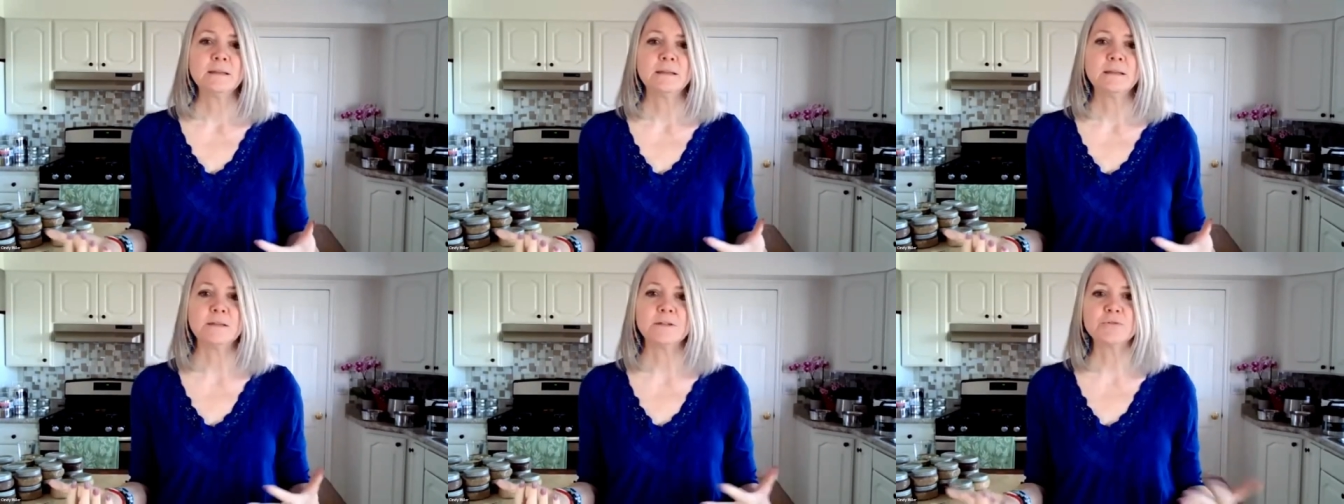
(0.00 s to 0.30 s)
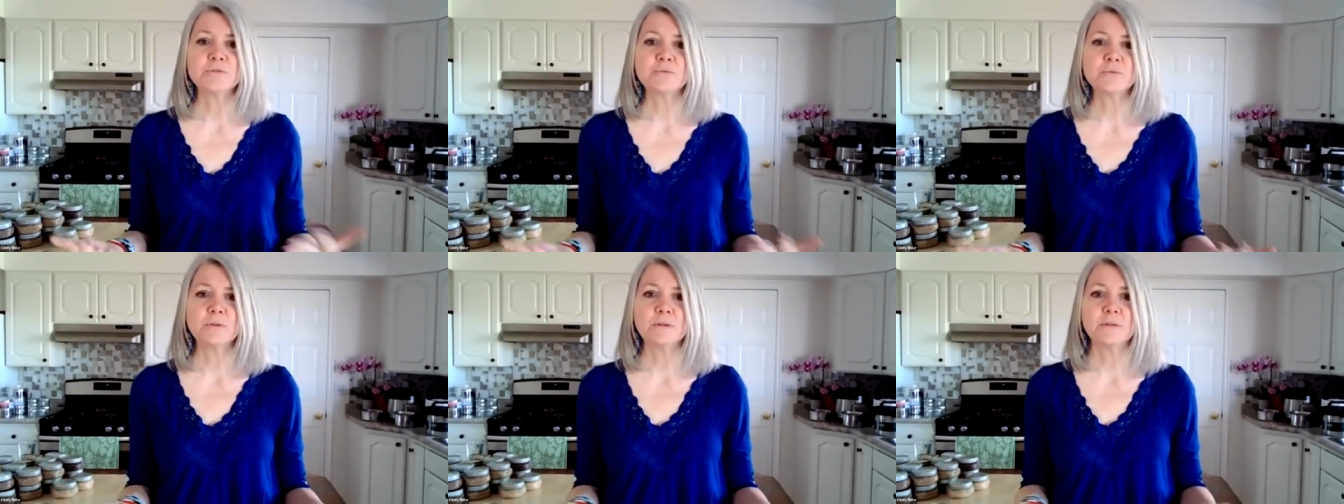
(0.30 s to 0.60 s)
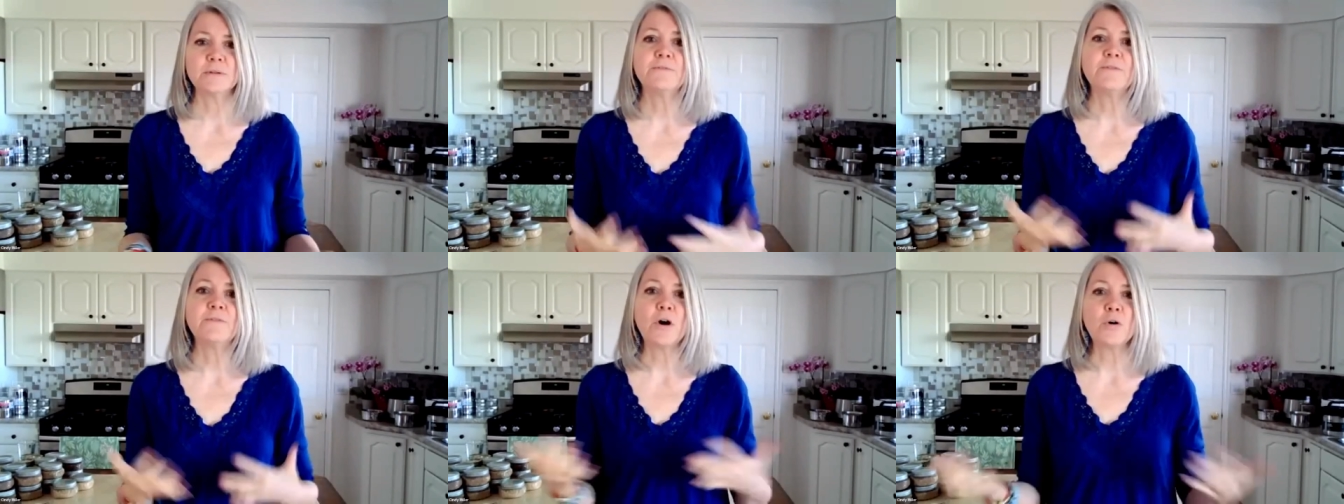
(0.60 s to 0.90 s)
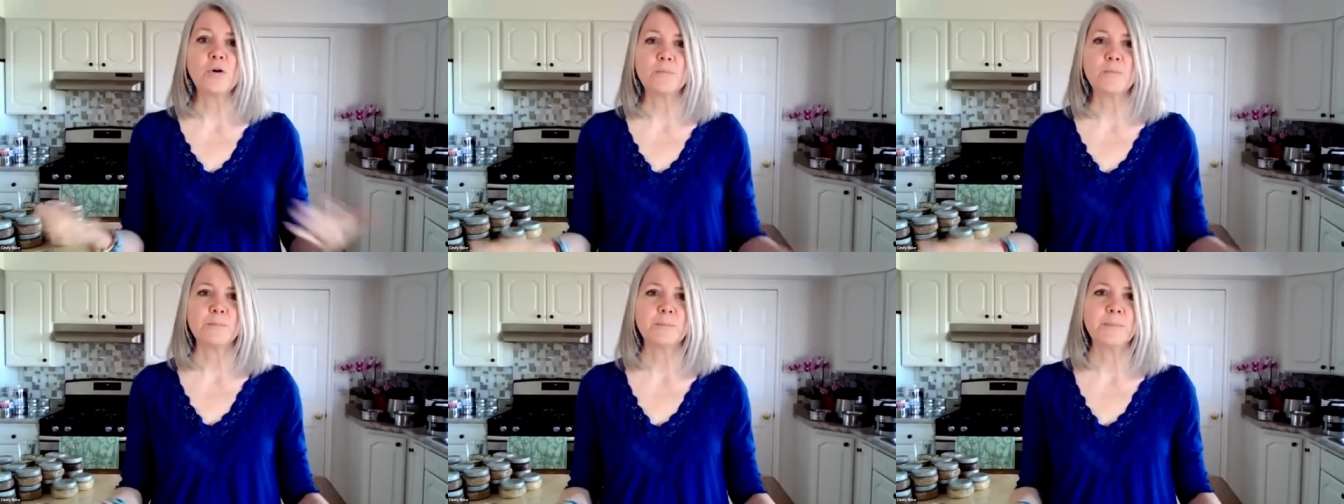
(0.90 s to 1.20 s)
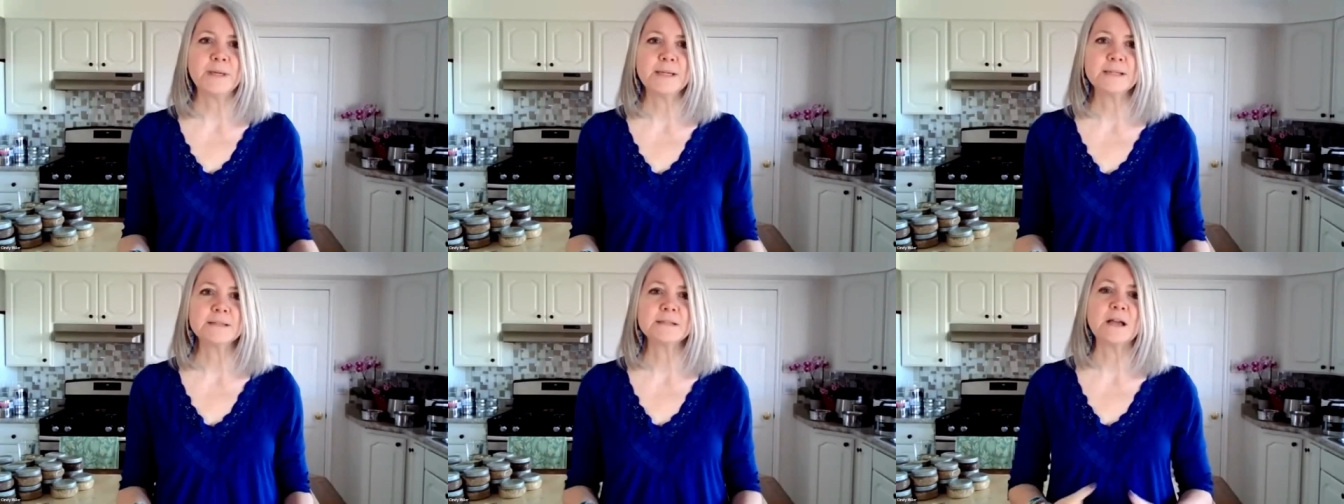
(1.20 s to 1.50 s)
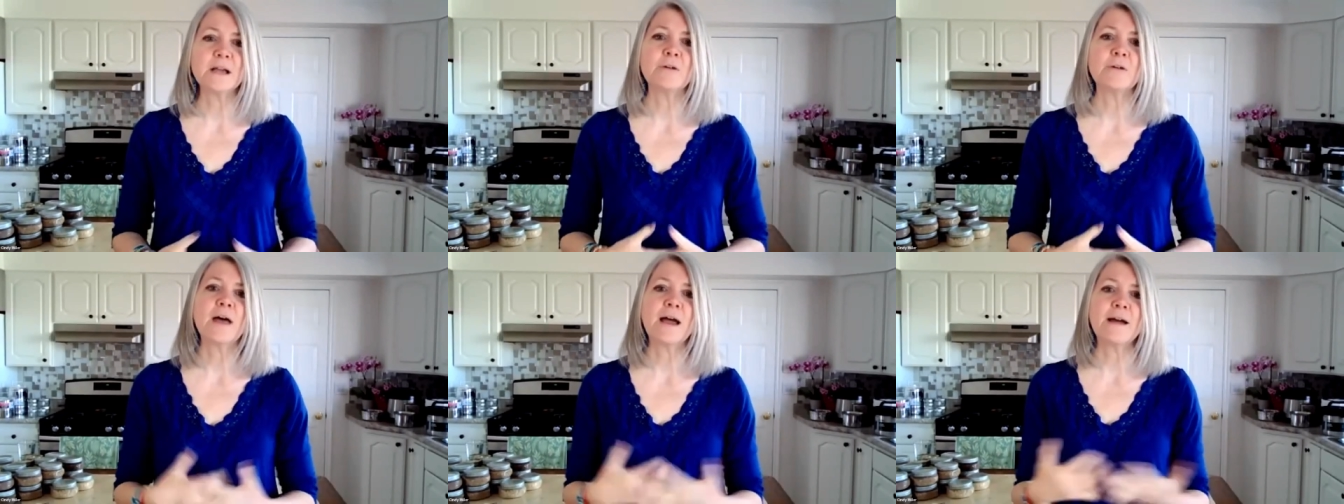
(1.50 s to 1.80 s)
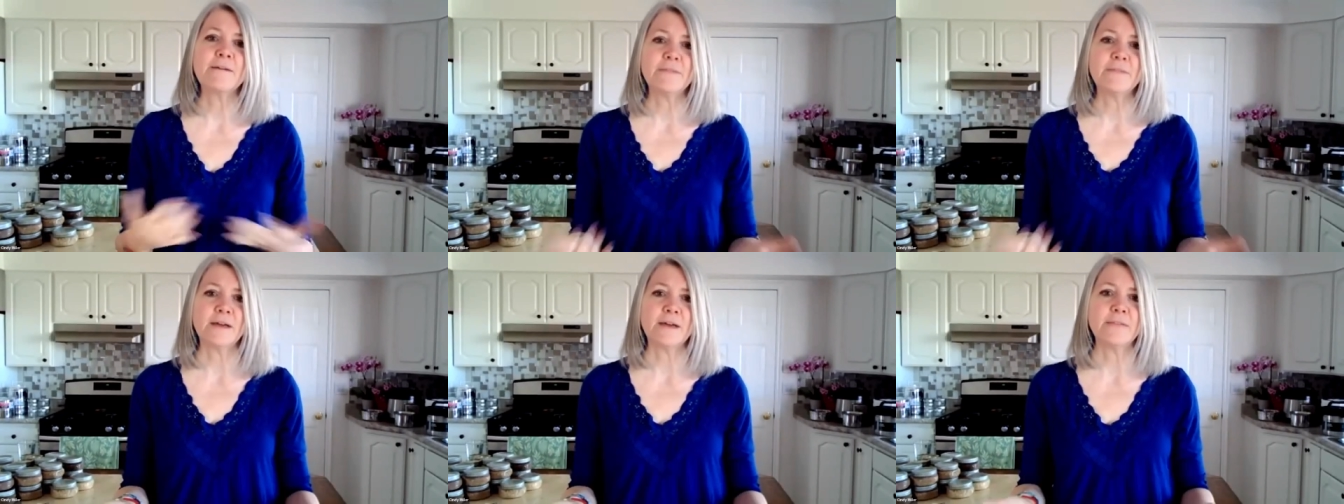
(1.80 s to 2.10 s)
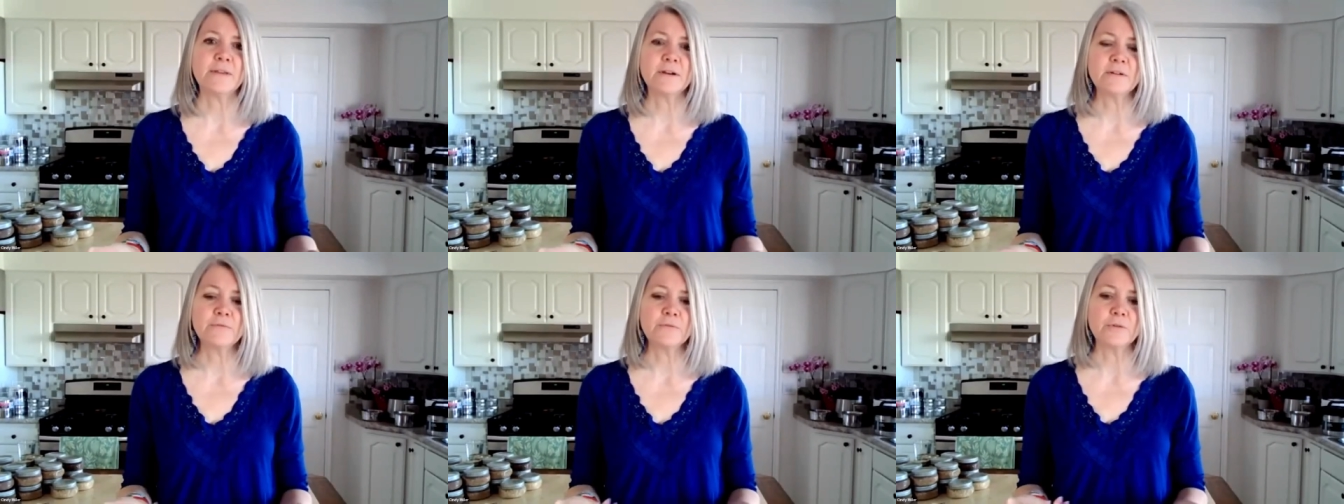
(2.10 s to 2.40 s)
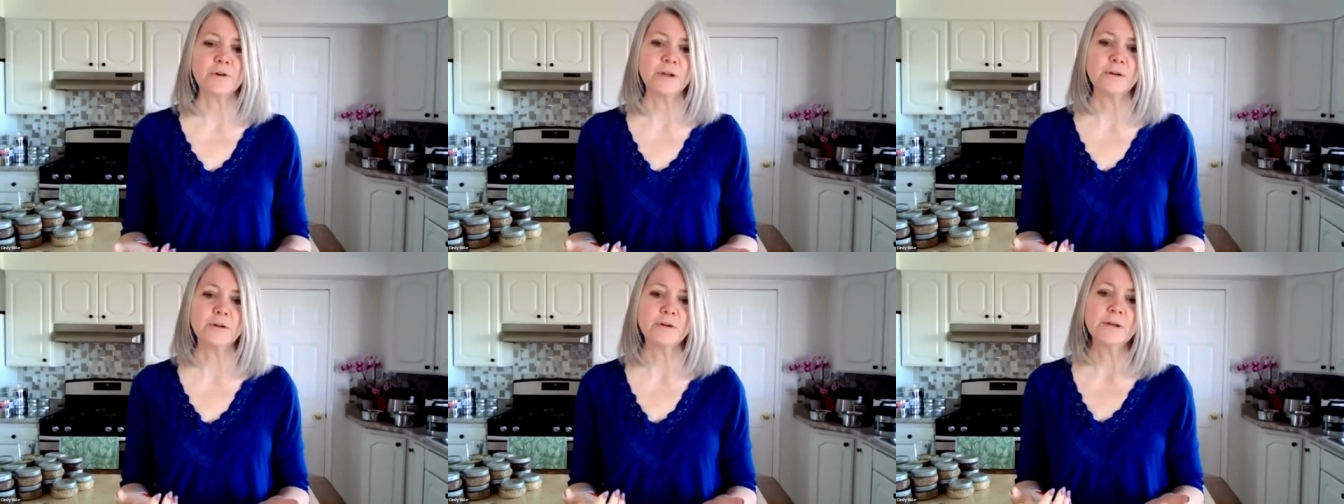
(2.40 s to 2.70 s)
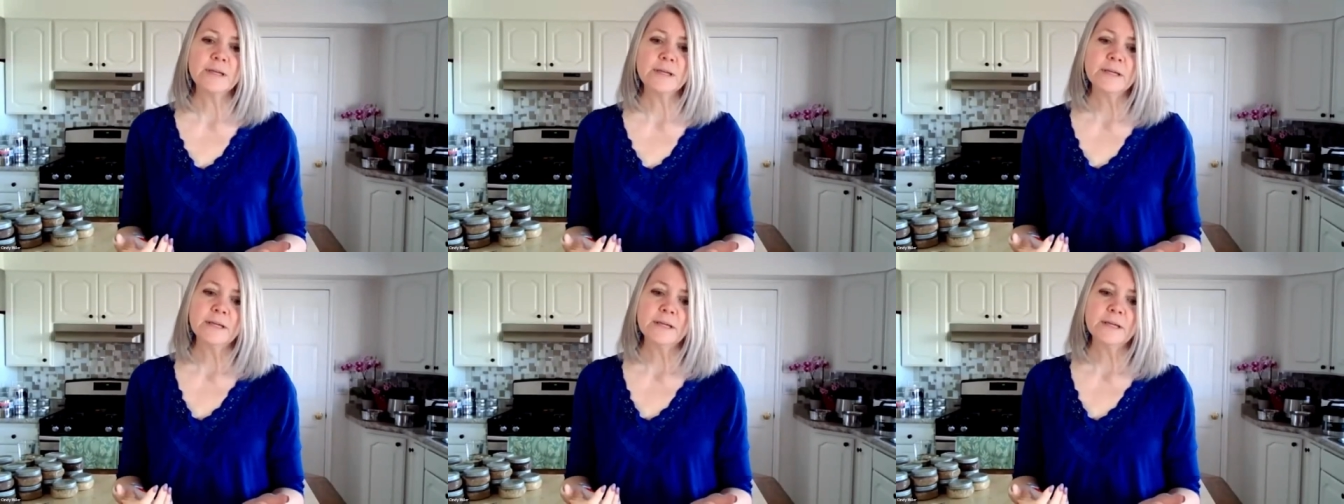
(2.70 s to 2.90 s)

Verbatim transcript: the, sh- the phone because I will have that there for you.